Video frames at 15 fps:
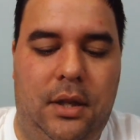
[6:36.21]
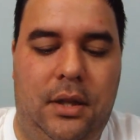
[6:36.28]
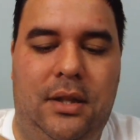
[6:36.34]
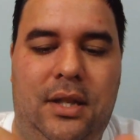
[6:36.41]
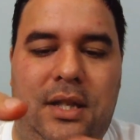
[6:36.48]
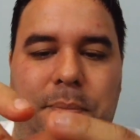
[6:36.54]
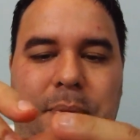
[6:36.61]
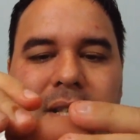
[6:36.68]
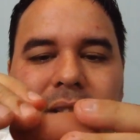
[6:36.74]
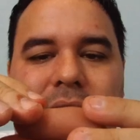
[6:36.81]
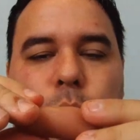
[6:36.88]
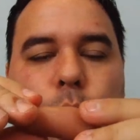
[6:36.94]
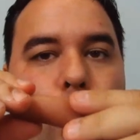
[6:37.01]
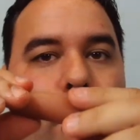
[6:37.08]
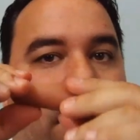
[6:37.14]
This piece is
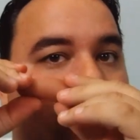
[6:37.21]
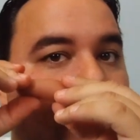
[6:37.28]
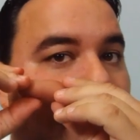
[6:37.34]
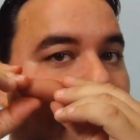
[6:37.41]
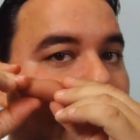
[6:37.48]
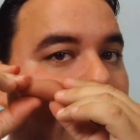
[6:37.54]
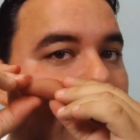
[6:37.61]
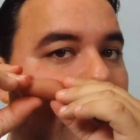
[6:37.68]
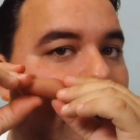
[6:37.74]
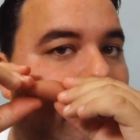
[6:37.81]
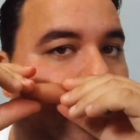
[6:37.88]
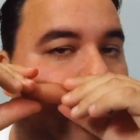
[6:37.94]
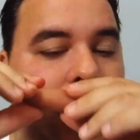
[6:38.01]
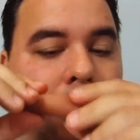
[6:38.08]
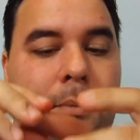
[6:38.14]
way too big for
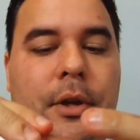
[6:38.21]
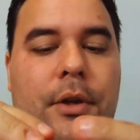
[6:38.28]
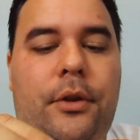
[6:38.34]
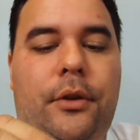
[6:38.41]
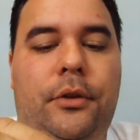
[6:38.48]
what I'm going to do,